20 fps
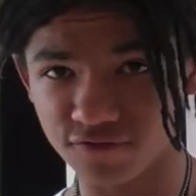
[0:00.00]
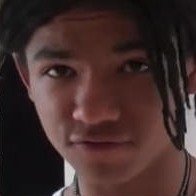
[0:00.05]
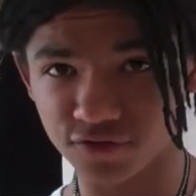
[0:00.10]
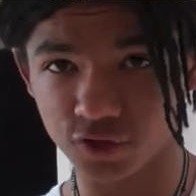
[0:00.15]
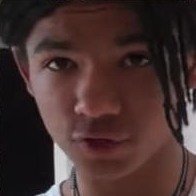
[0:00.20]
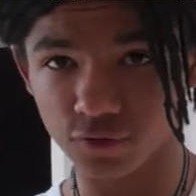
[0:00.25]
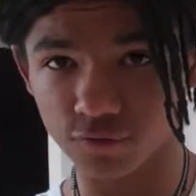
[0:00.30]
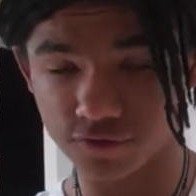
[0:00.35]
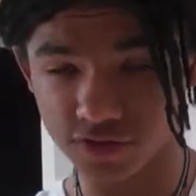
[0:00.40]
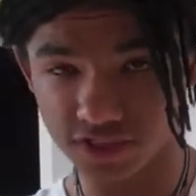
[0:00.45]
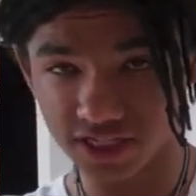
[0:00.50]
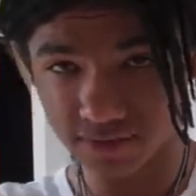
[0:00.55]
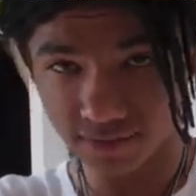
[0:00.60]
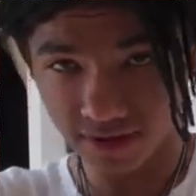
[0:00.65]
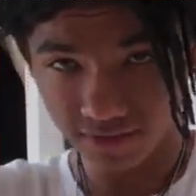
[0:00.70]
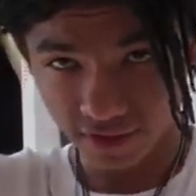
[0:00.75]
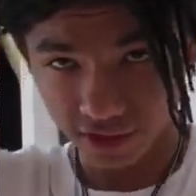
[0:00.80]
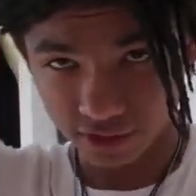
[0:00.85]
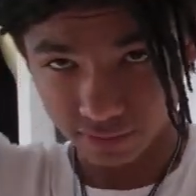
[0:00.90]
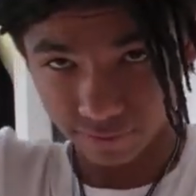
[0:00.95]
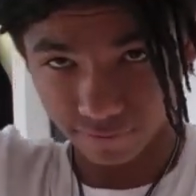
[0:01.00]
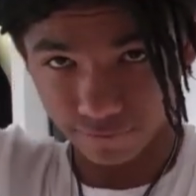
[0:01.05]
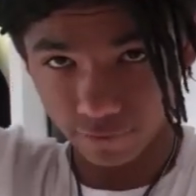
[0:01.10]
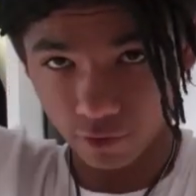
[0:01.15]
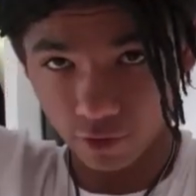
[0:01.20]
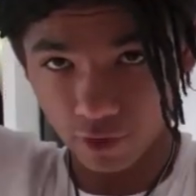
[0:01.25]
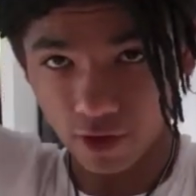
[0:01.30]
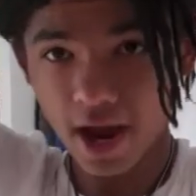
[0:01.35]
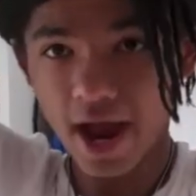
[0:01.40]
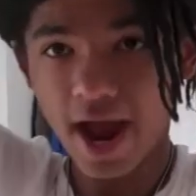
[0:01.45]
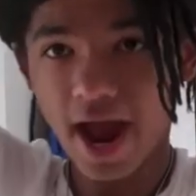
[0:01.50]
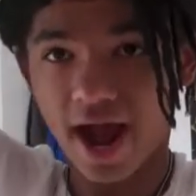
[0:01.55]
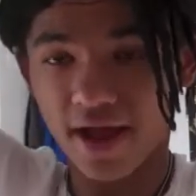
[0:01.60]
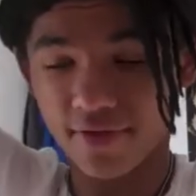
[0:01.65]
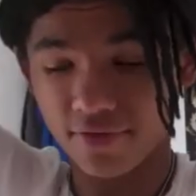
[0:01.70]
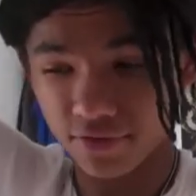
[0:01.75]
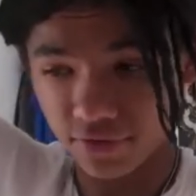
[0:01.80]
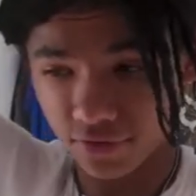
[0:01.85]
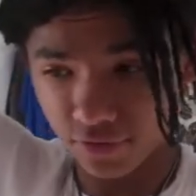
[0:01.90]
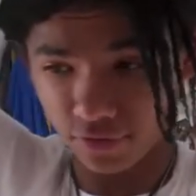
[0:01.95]
if you've seen my videos before
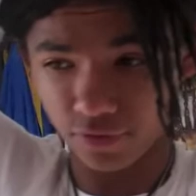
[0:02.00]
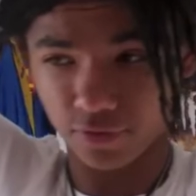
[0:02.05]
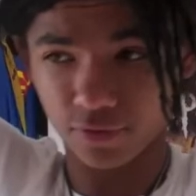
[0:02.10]
and um,